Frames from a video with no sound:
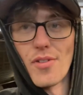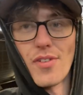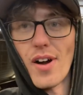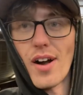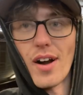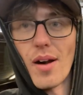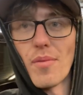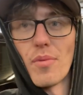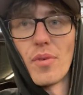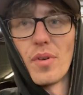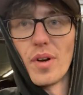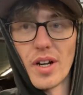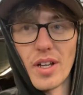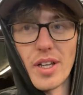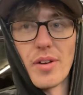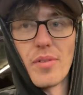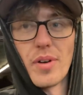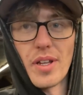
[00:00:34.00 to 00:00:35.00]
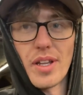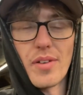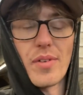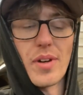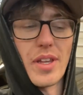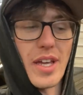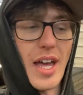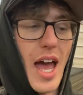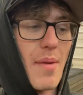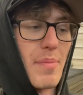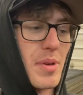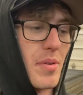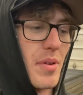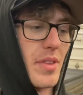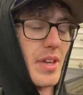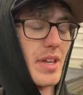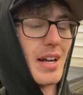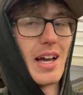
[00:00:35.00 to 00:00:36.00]
far, I'm really, really, really happy
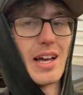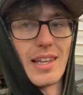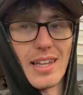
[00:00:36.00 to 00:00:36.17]
with it.